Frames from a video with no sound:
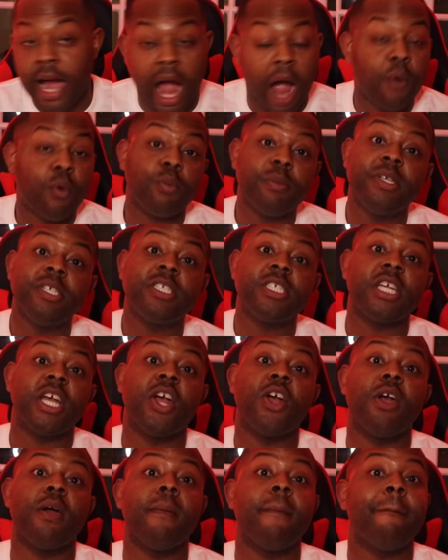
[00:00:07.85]
I will be
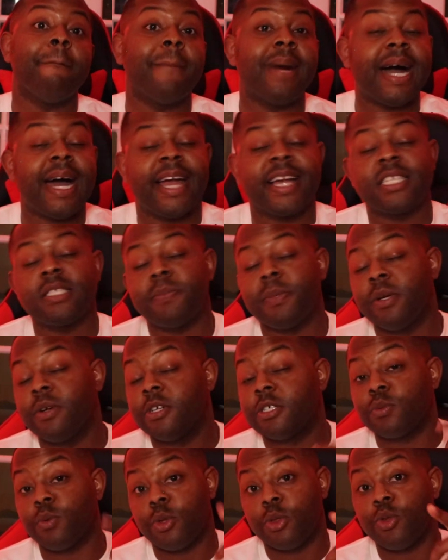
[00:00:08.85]
sharing my
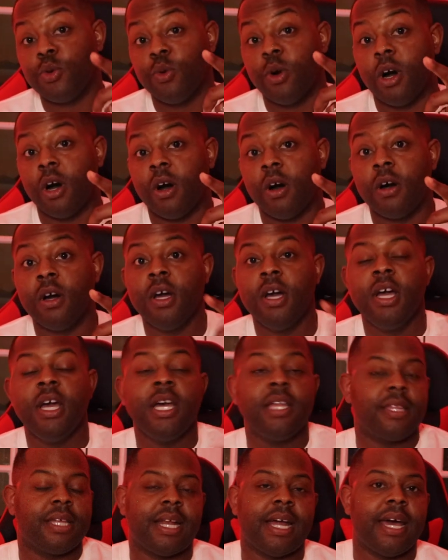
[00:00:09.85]
experience with you all
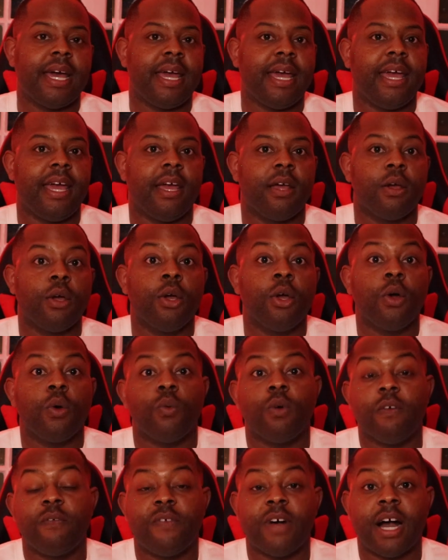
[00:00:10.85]
that I had
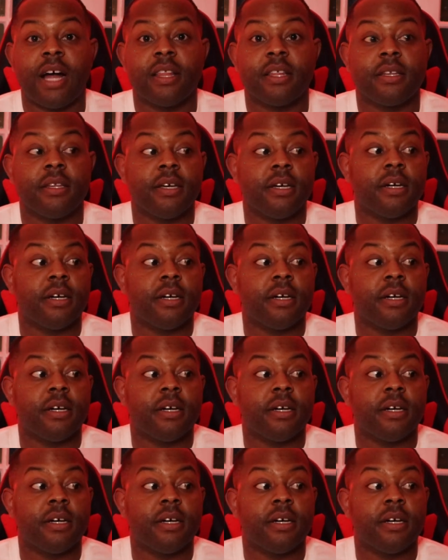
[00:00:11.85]
with filing